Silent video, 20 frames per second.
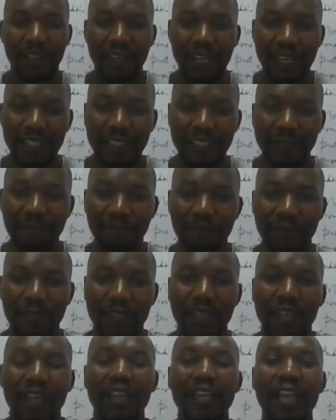right?
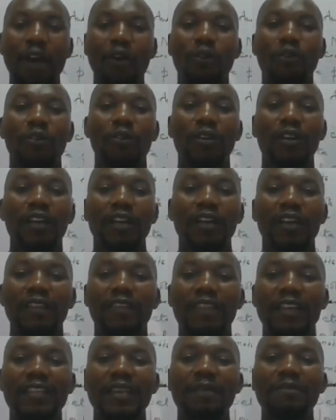Now,
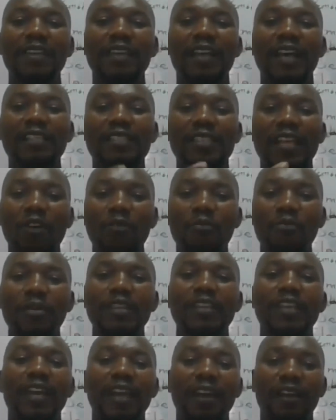the same thing has now
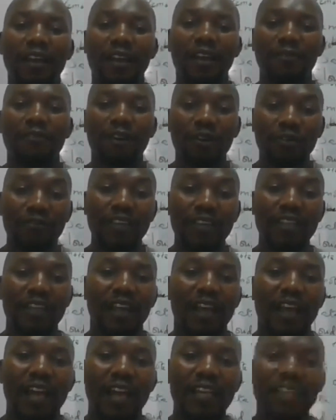been
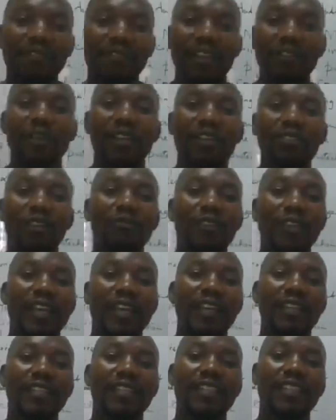evolving, and even when
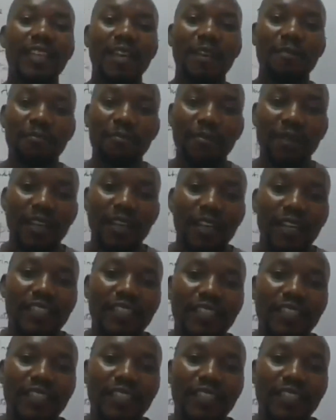COVID-19 came,